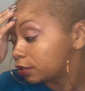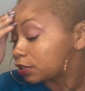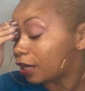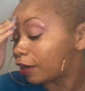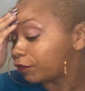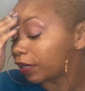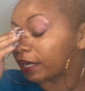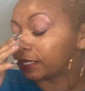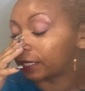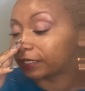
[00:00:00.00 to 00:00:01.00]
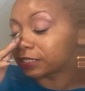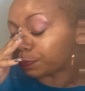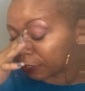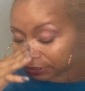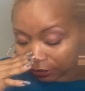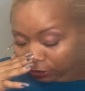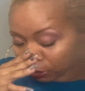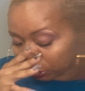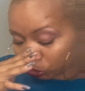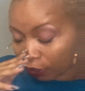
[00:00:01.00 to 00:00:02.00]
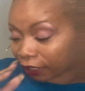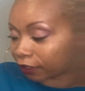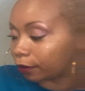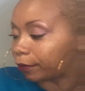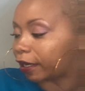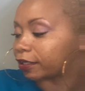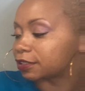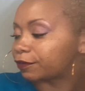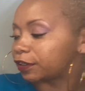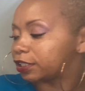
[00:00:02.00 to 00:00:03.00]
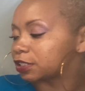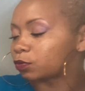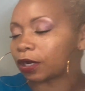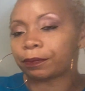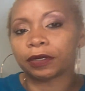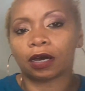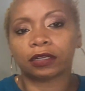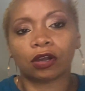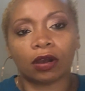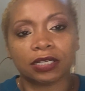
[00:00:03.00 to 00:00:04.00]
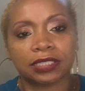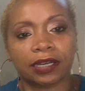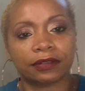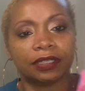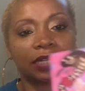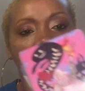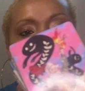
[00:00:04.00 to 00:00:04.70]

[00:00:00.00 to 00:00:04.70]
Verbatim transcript: So I feel like, yeah, this person is going to try to come back. It's funny because when I put all the cards together, the Knight